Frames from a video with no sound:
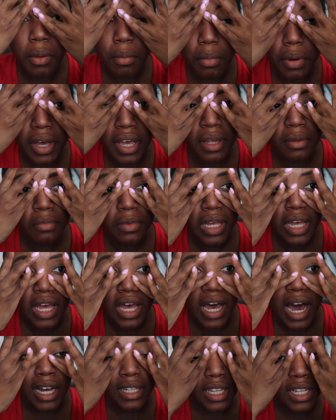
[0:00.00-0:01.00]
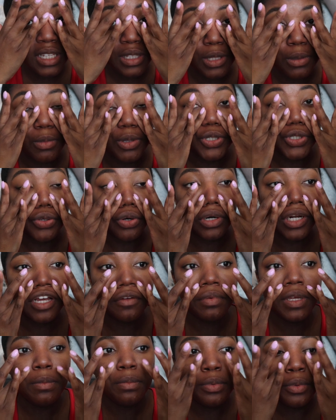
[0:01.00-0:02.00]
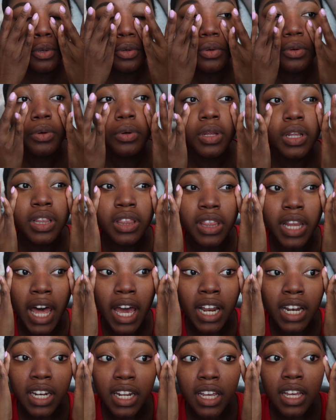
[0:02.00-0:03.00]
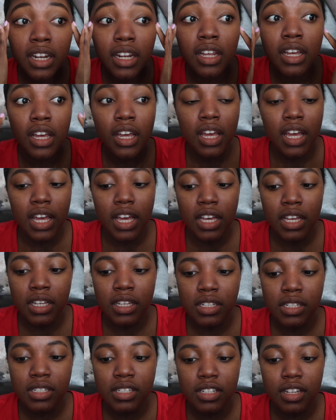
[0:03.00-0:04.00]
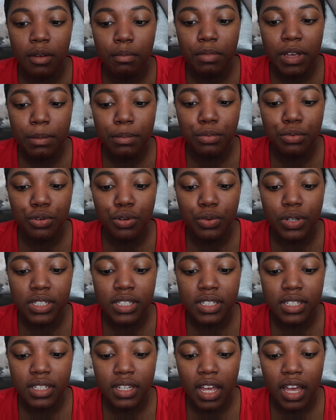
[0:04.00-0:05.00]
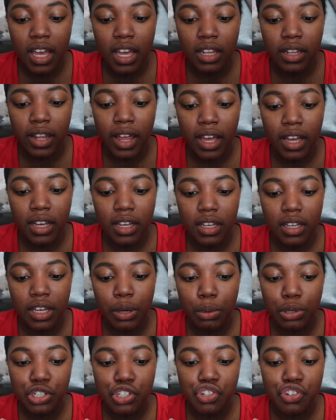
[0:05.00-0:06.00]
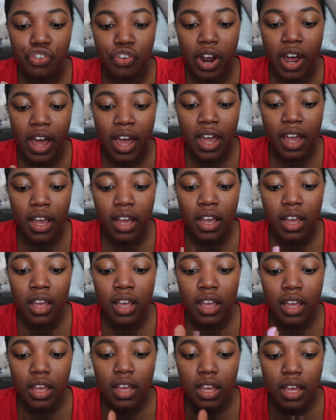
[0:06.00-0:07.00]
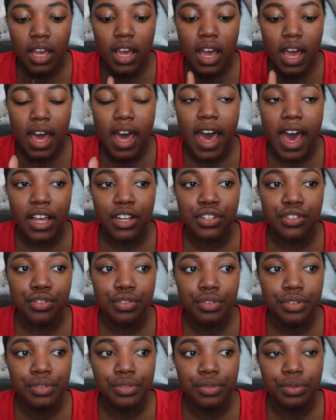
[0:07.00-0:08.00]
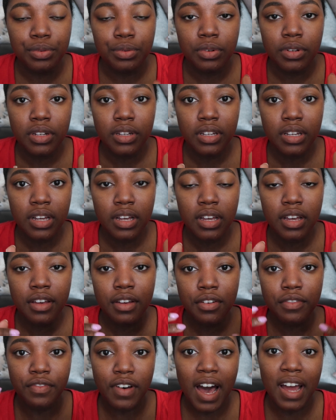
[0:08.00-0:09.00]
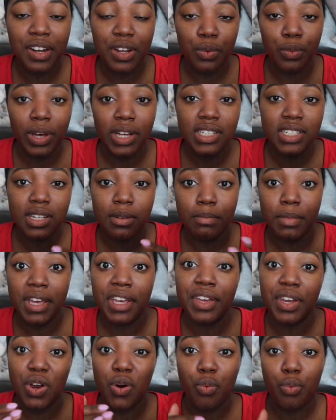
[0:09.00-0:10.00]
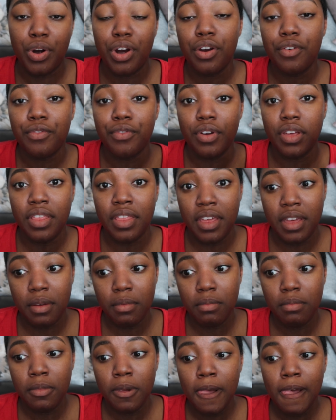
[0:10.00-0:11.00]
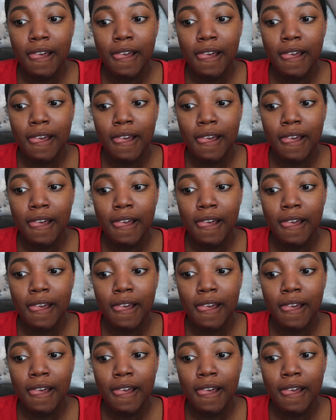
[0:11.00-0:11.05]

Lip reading: But I think the majority of people liked it, and some people who were saying like it was drying had to find a way to make it work for them.